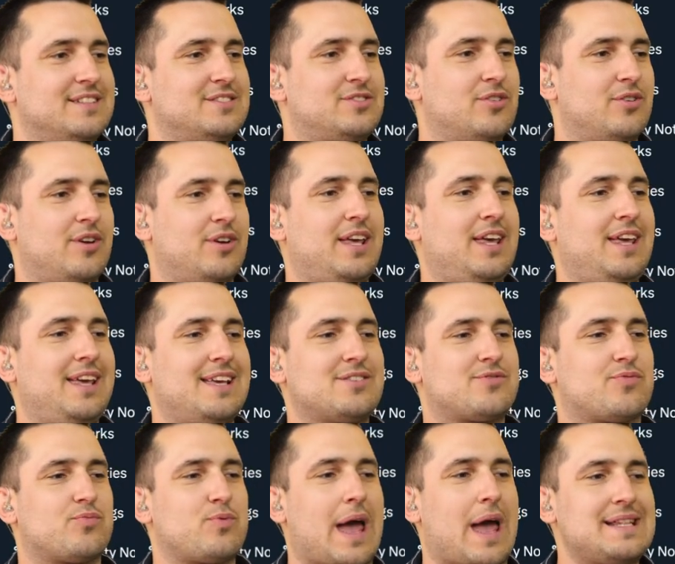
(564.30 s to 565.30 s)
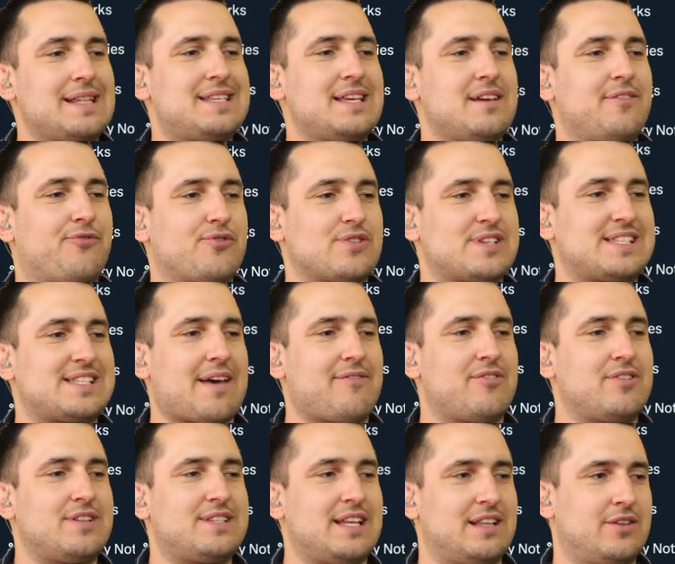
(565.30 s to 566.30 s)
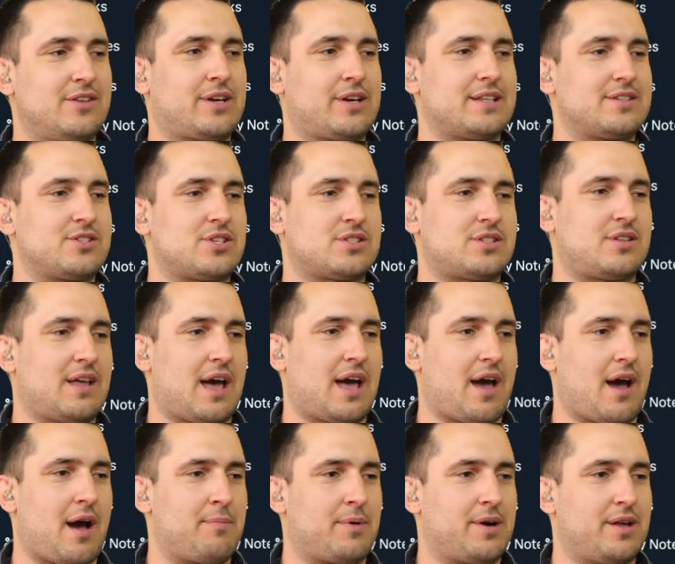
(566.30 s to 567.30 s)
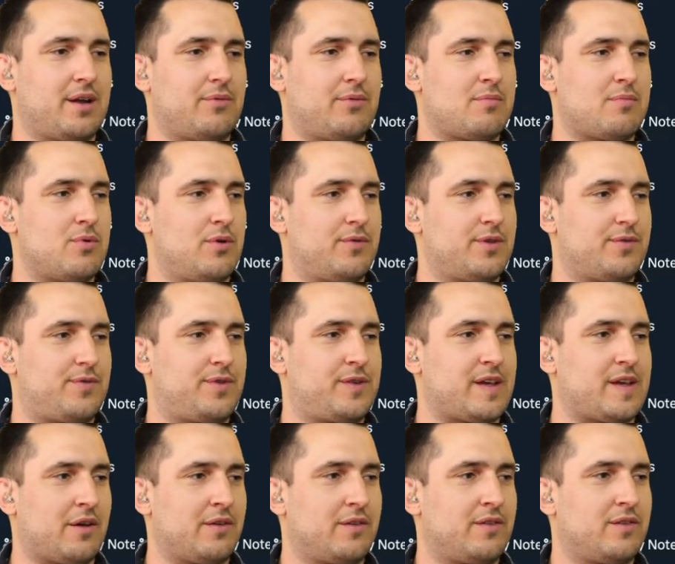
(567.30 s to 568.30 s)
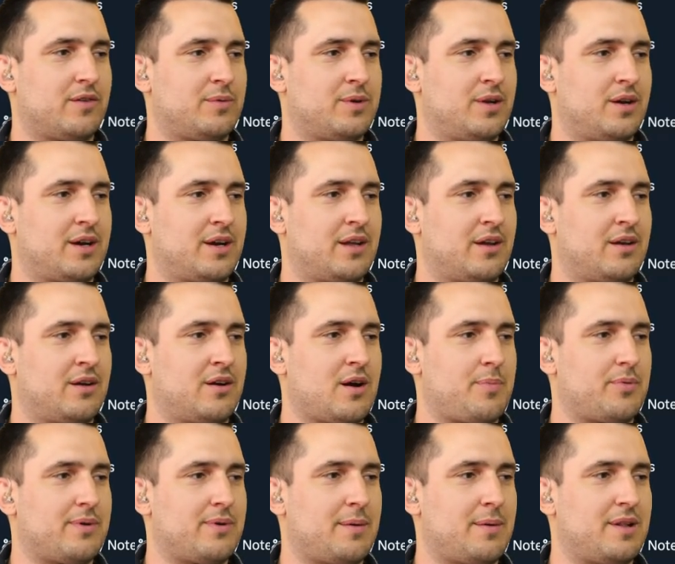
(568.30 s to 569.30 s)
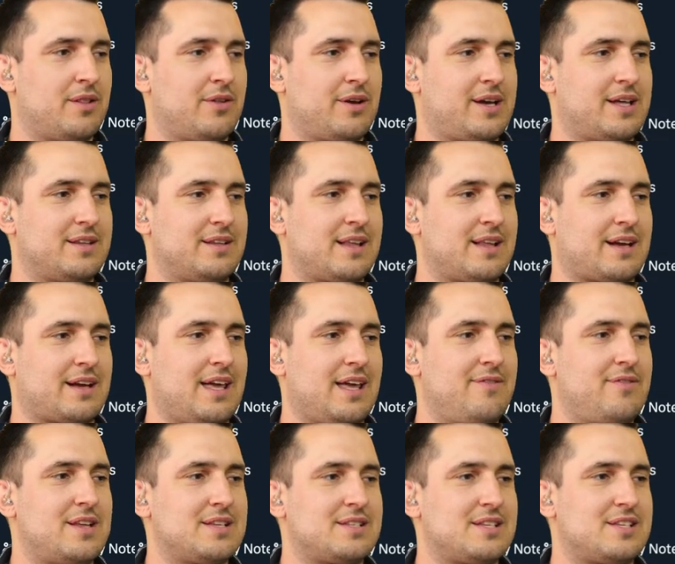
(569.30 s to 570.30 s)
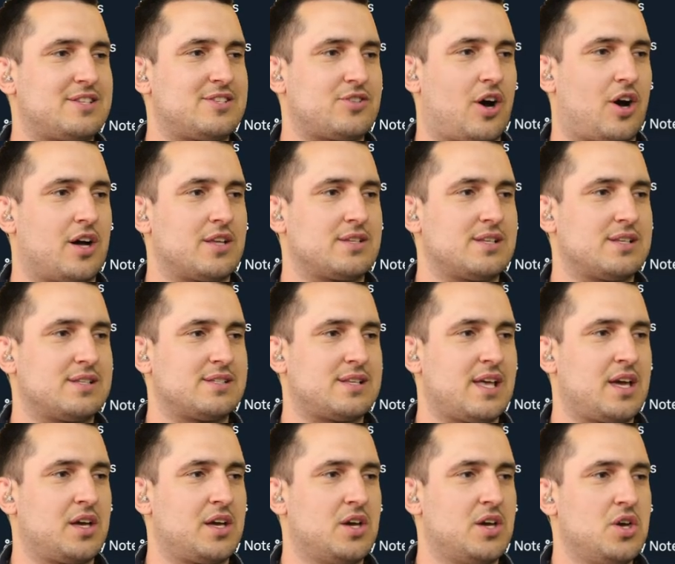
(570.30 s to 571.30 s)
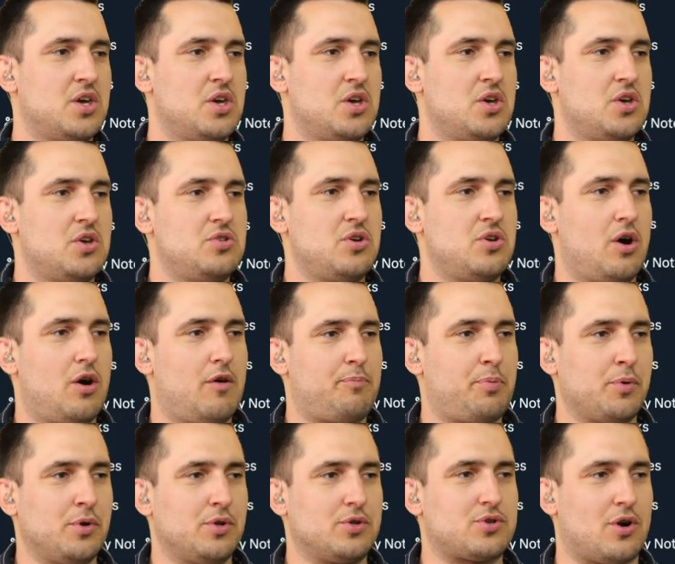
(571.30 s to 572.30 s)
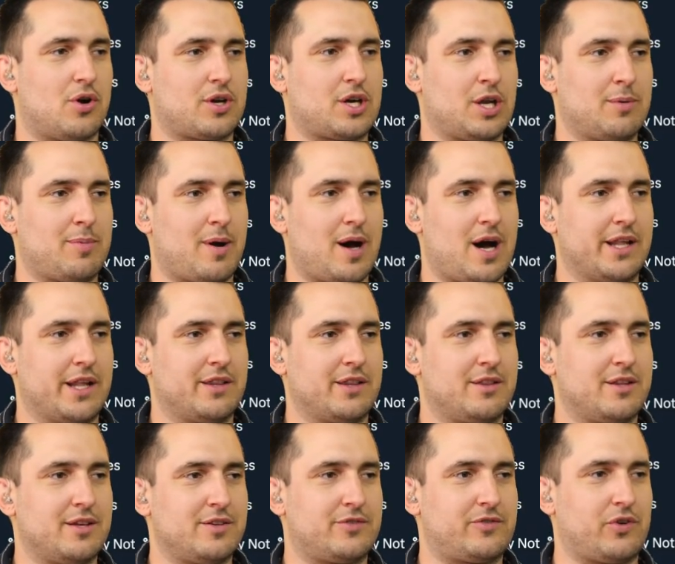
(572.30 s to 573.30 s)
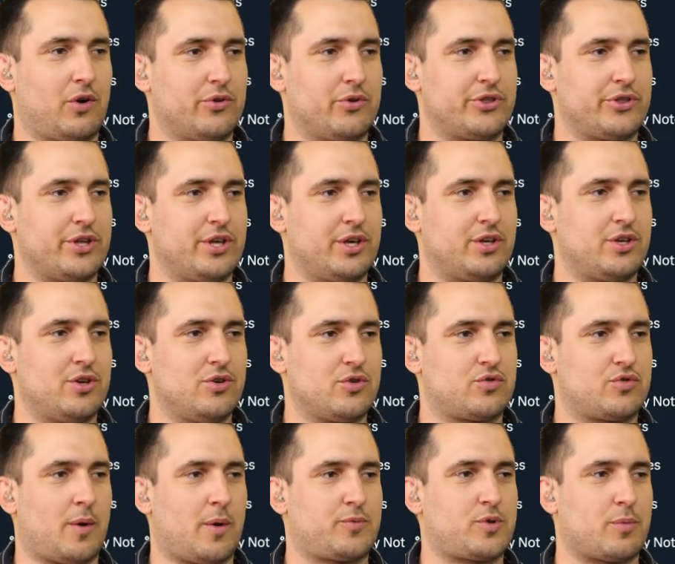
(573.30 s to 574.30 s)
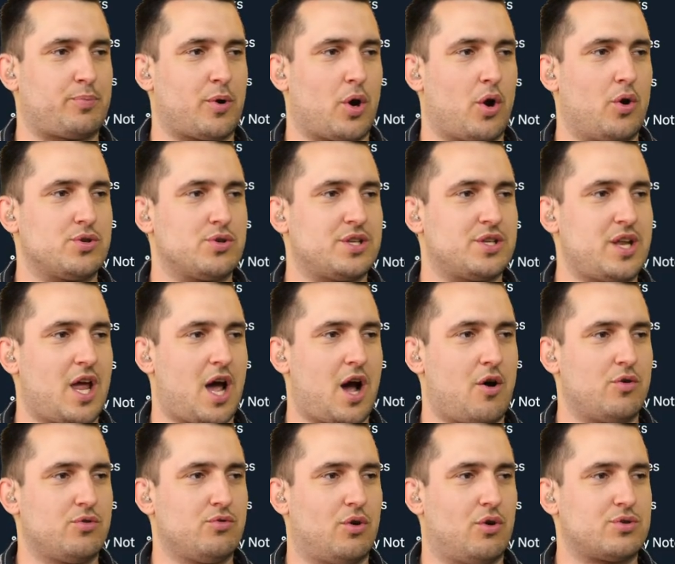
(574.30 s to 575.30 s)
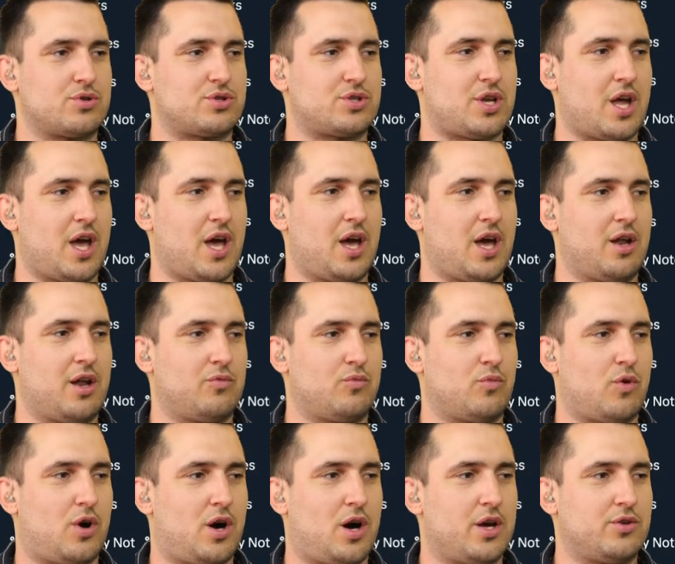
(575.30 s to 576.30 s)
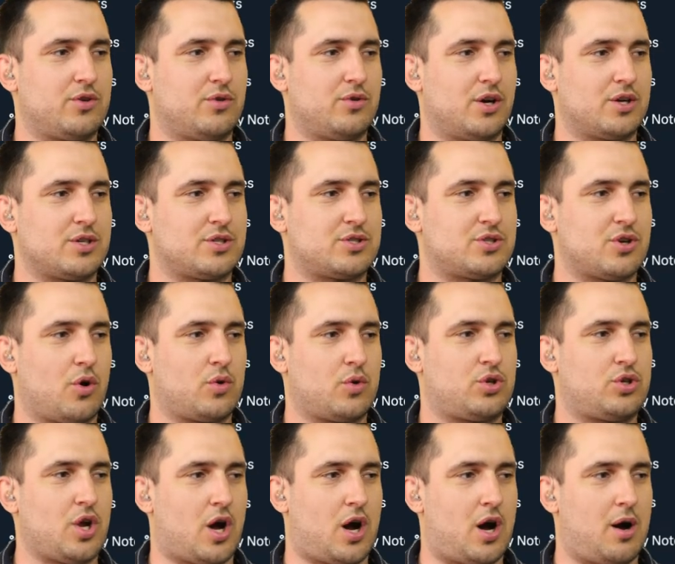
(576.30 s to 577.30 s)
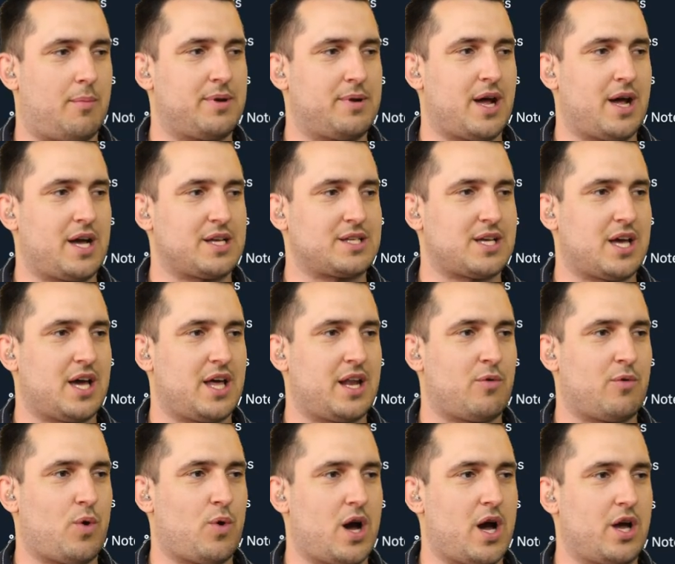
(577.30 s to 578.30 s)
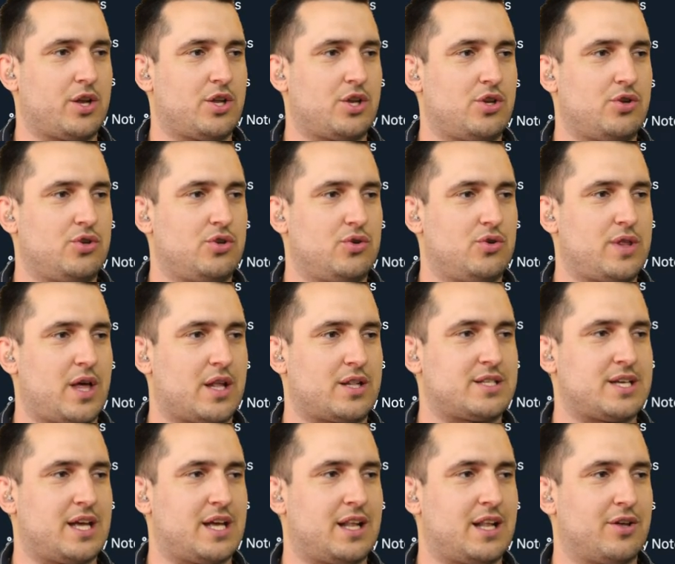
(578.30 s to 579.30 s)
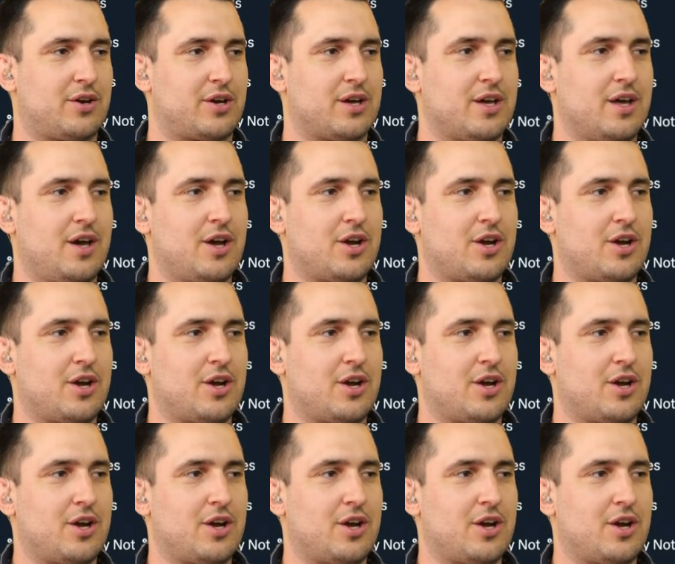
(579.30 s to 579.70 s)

So he's renting for 70. Look at I'm gonna remove the sound so we're not getting copyright. But look at it. Like even as he starts, he's saying, "Yo, I've been talking about this whole thing, you crypto bros, and now you understand why you are so dumb." But now I said, "And why did you do that, Tate?" And look,